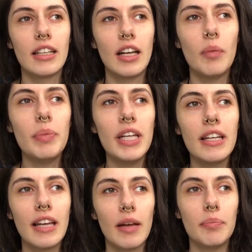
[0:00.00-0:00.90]
a
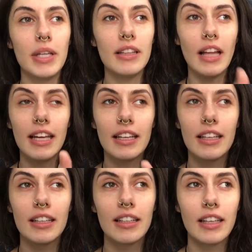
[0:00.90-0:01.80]
being can be like
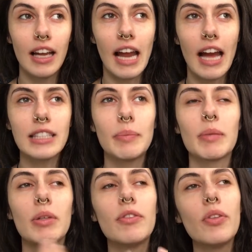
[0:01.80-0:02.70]
an aspect,
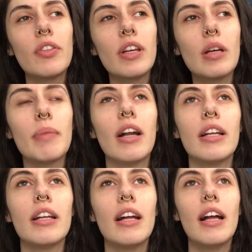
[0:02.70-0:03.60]
but if you think about it,